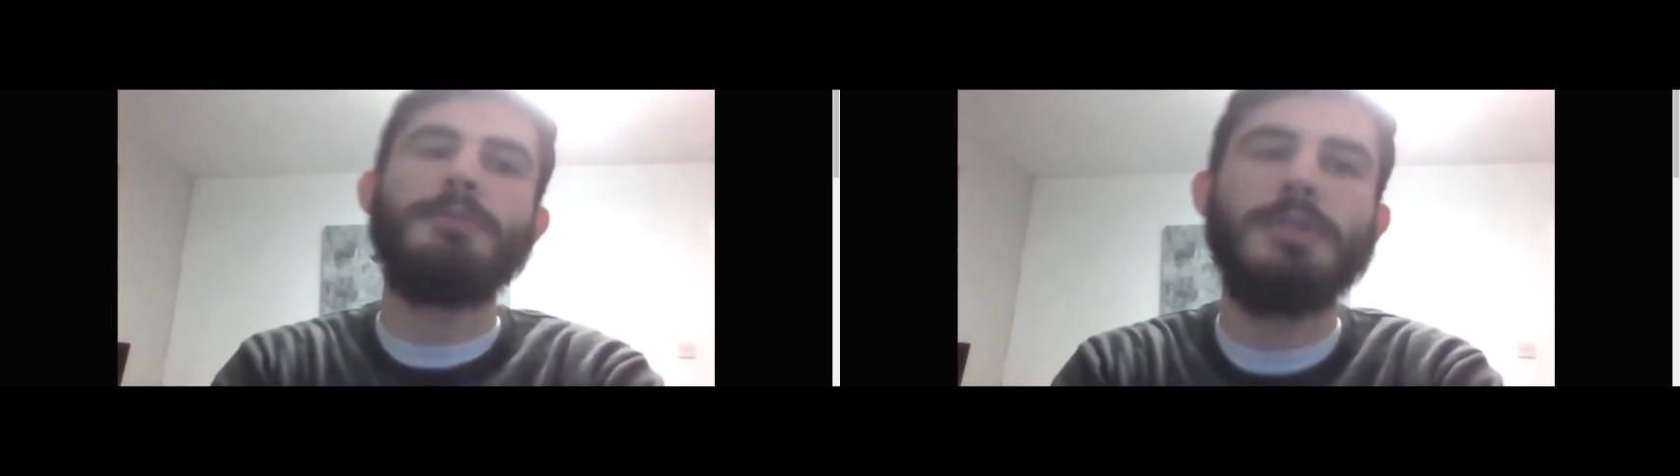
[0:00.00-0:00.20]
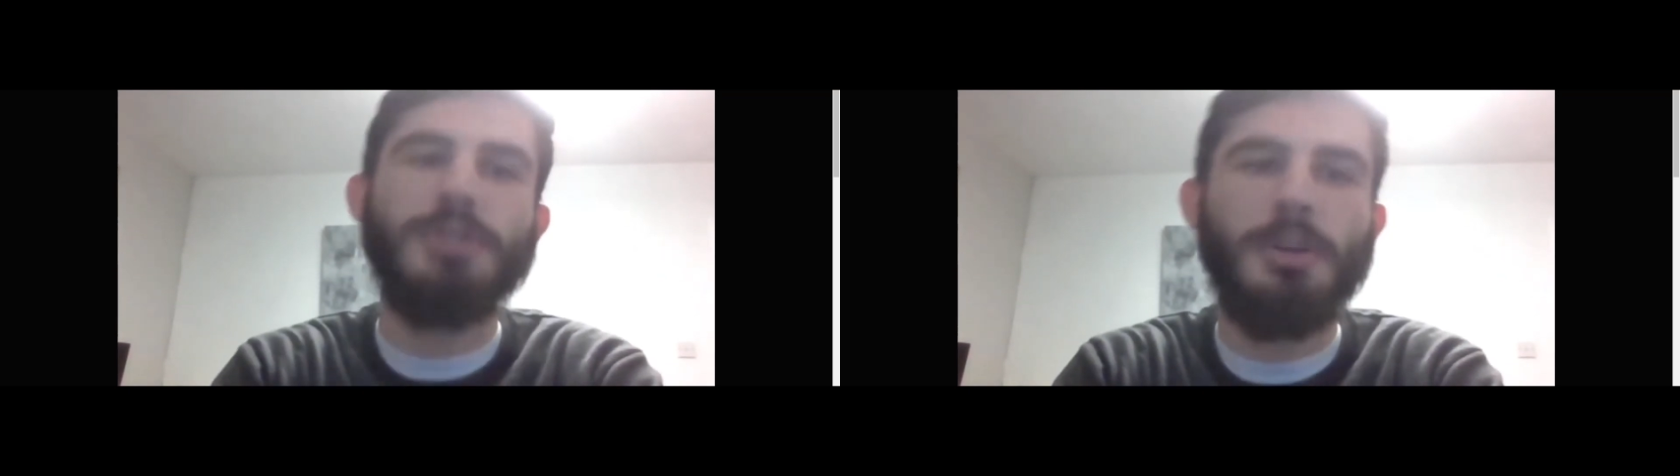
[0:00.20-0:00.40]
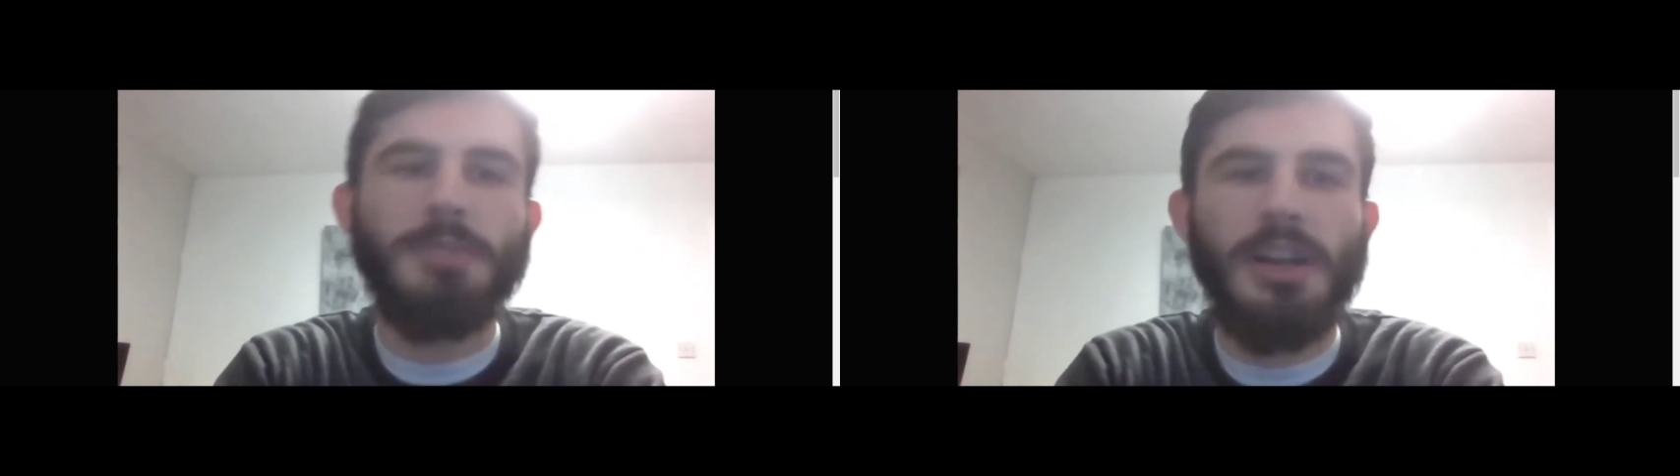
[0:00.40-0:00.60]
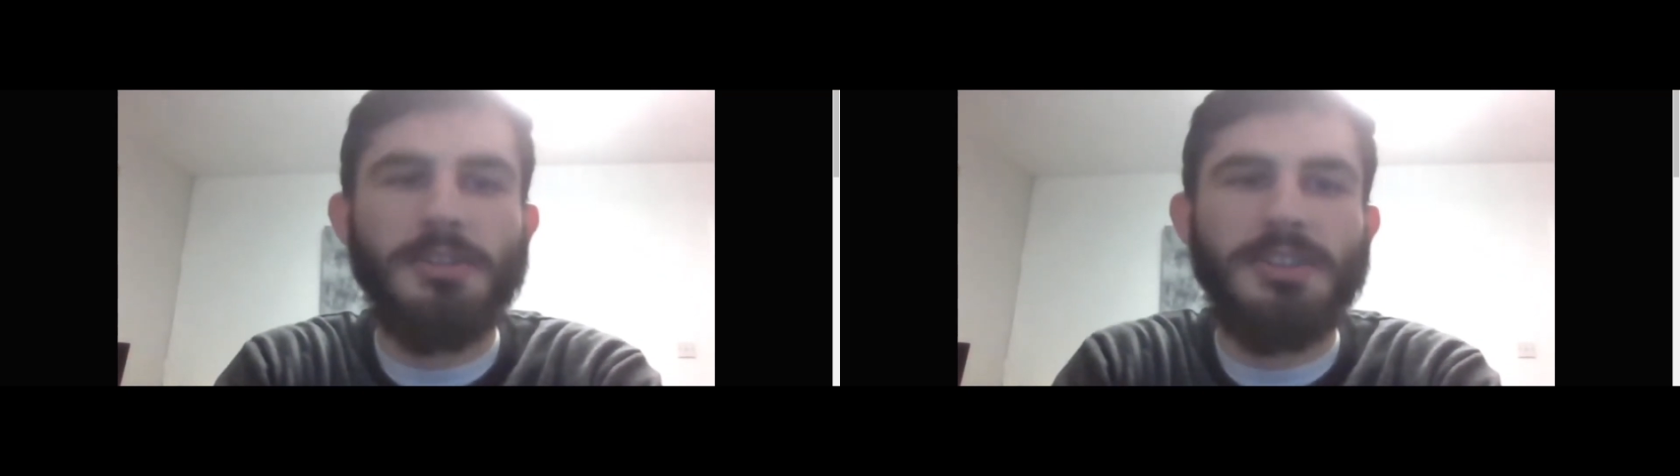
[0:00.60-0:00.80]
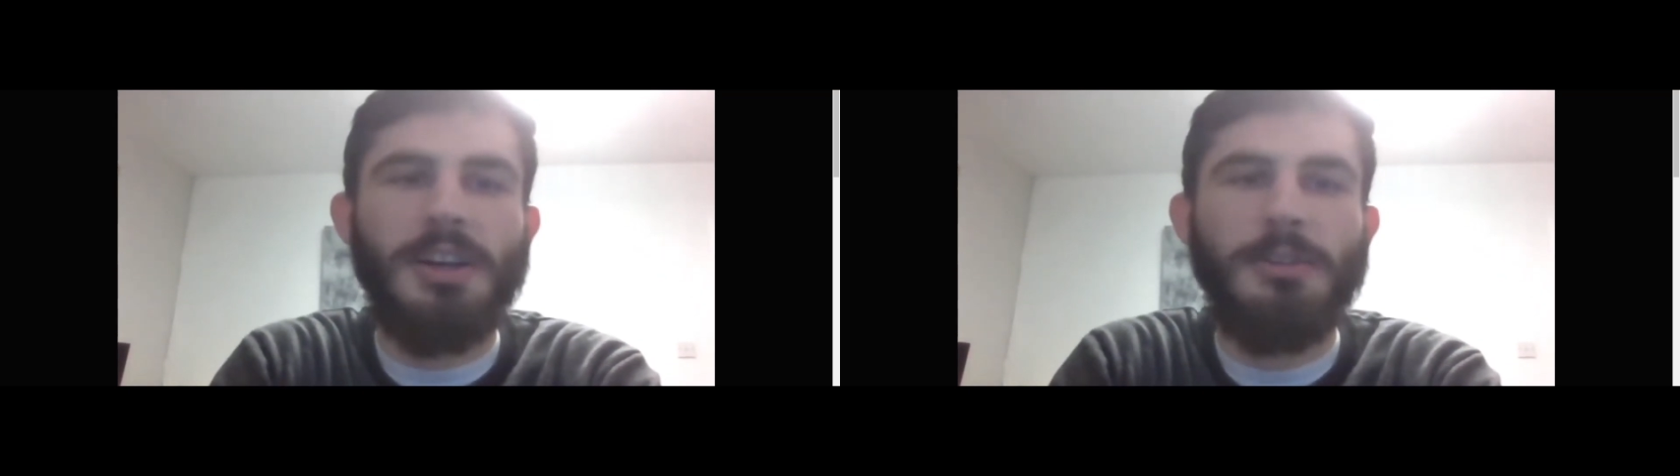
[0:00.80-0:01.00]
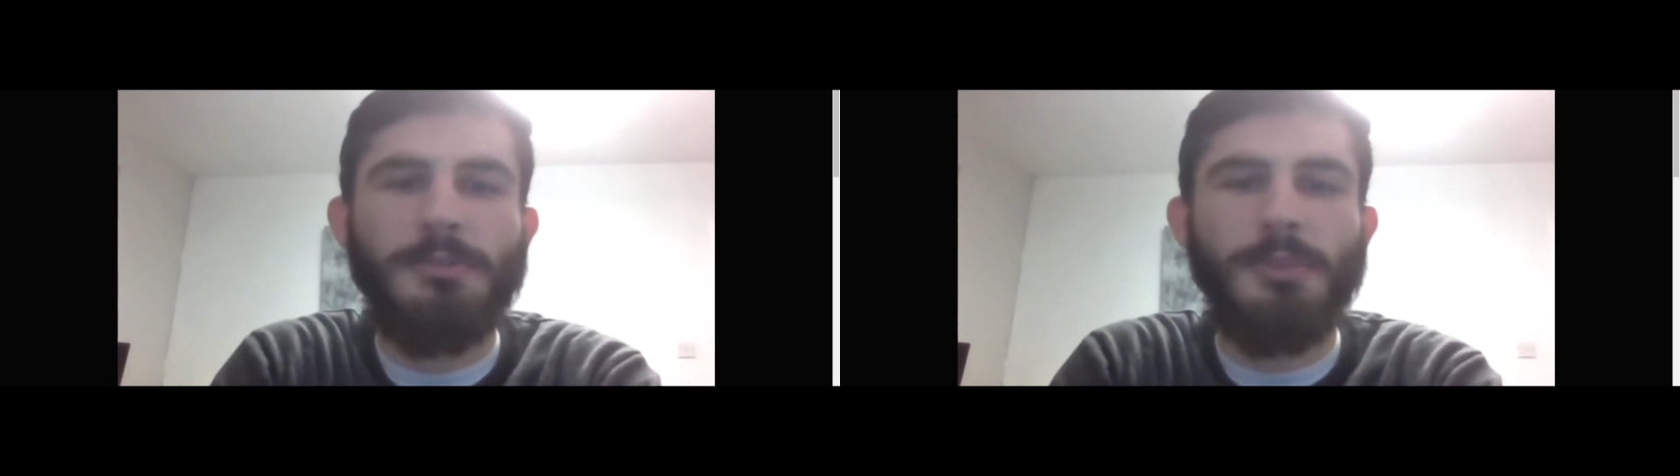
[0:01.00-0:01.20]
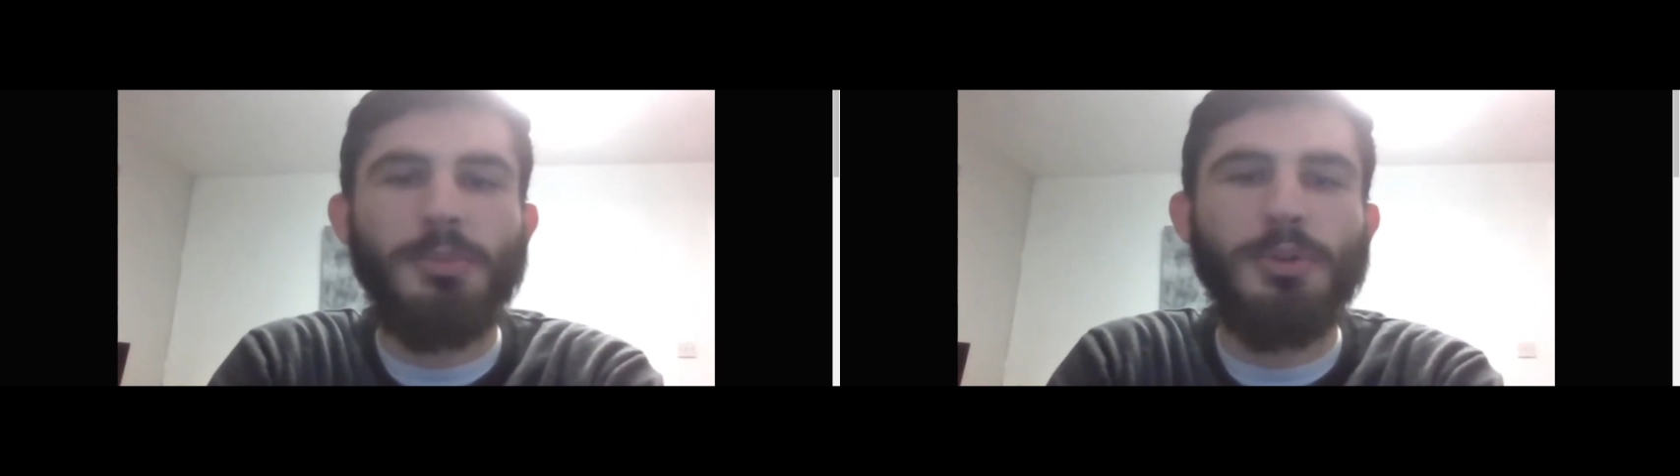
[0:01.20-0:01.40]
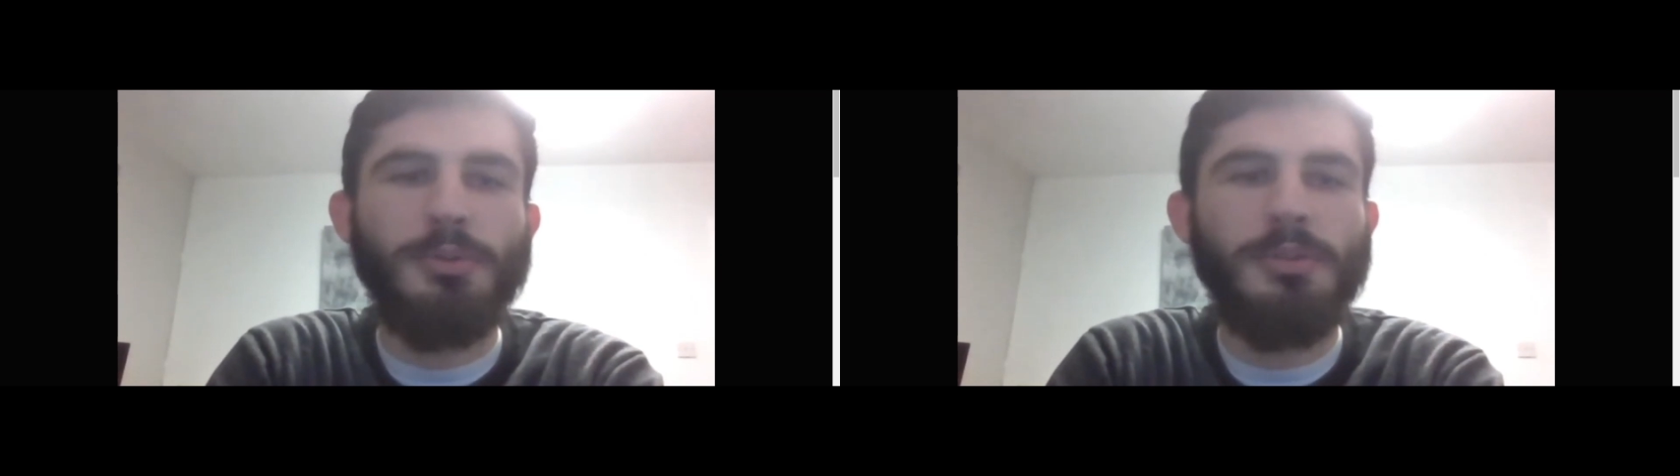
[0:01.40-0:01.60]
a few different jobs
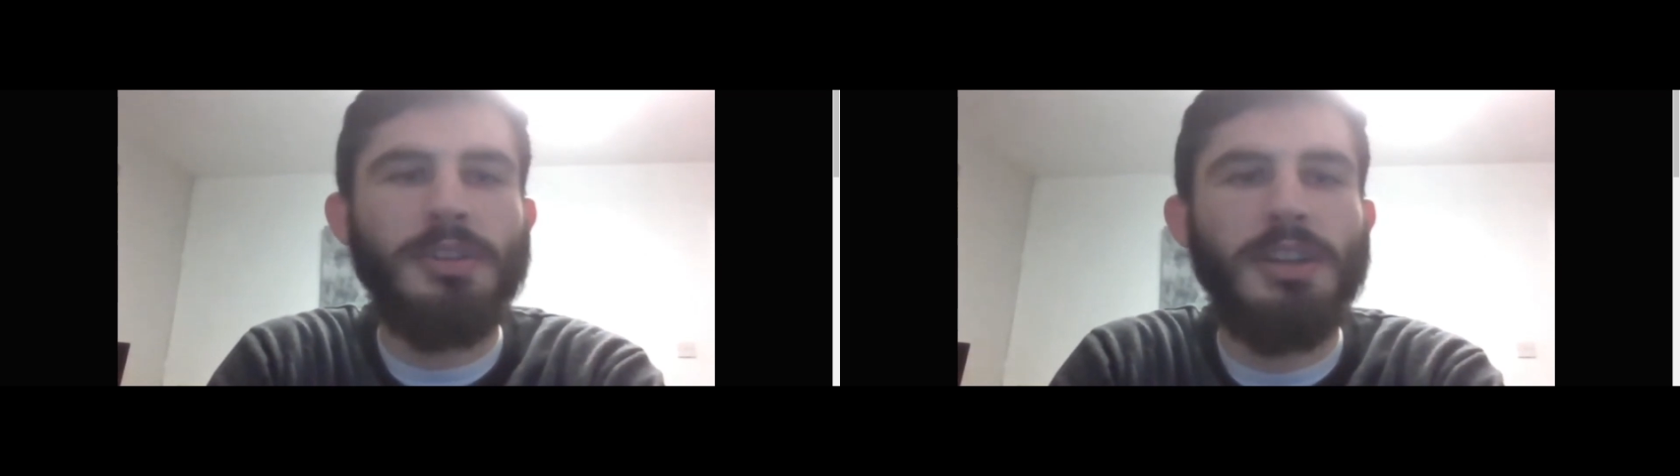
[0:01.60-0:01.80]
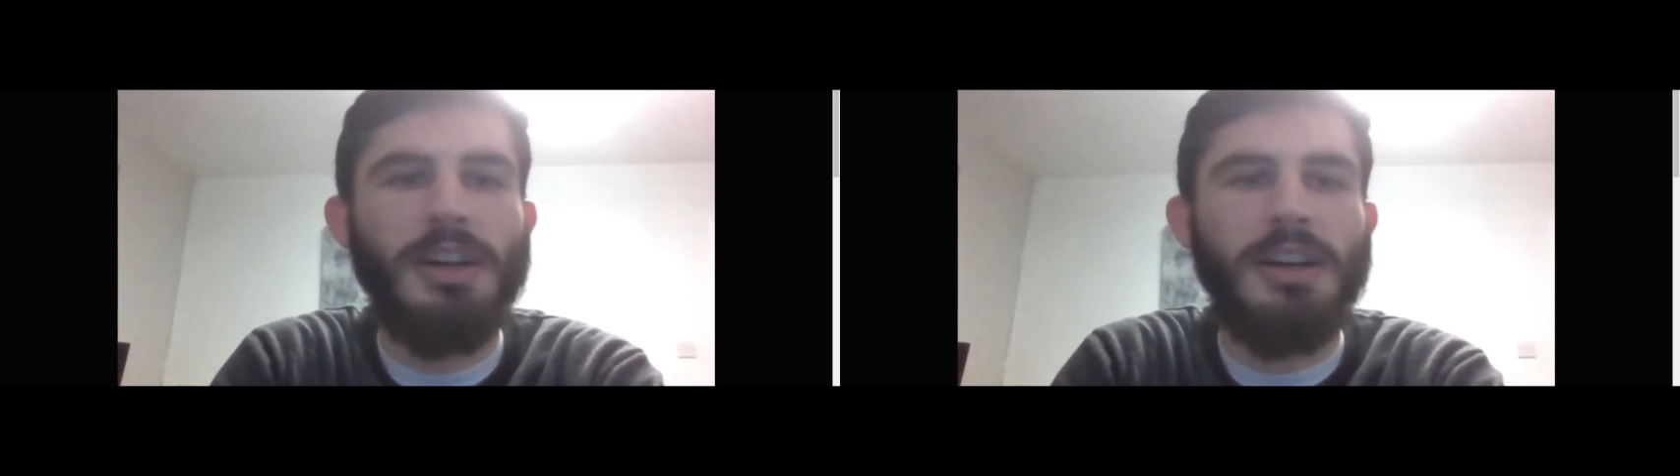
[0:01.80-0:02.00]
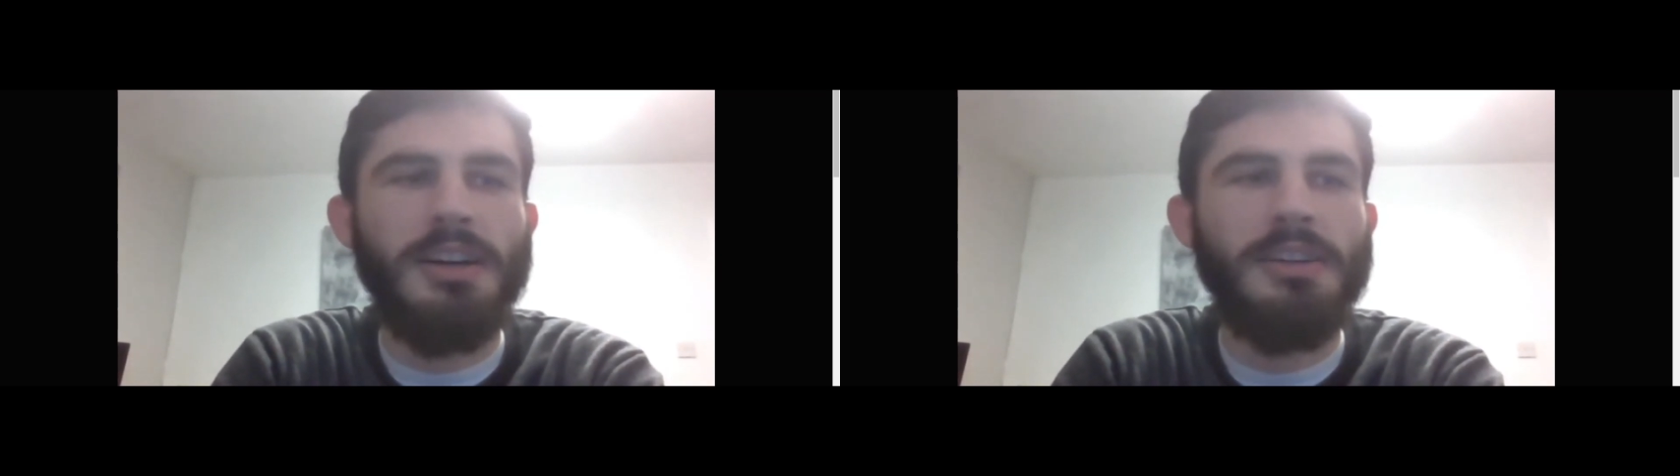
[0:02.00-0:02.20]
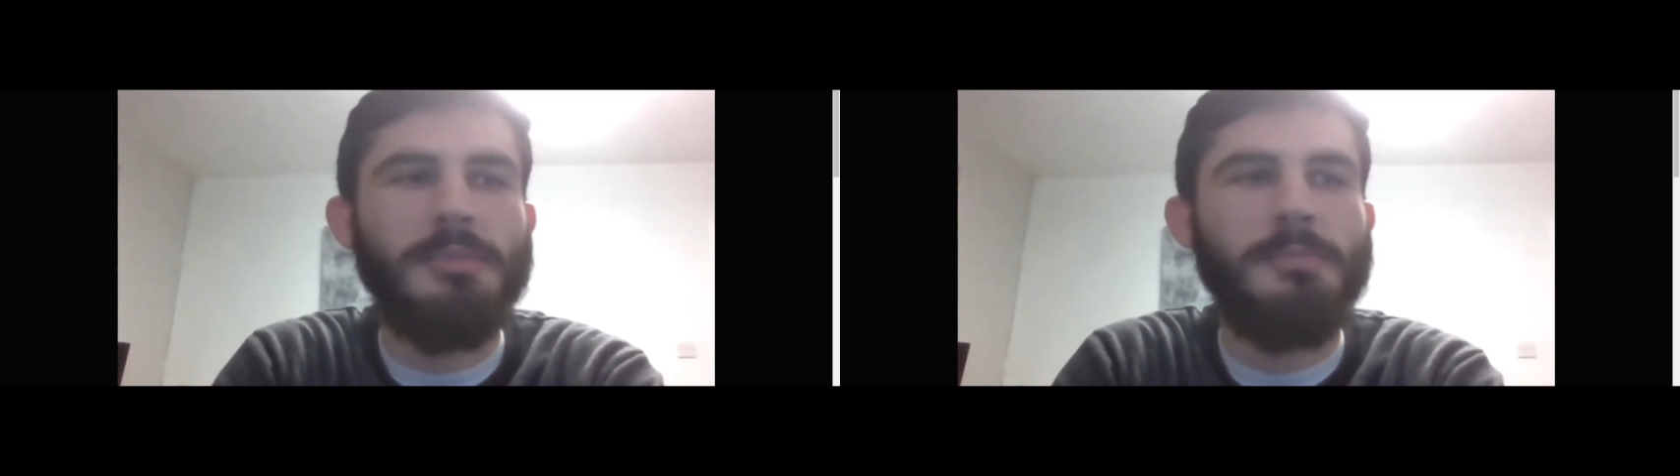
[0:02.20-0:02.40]
outside of football,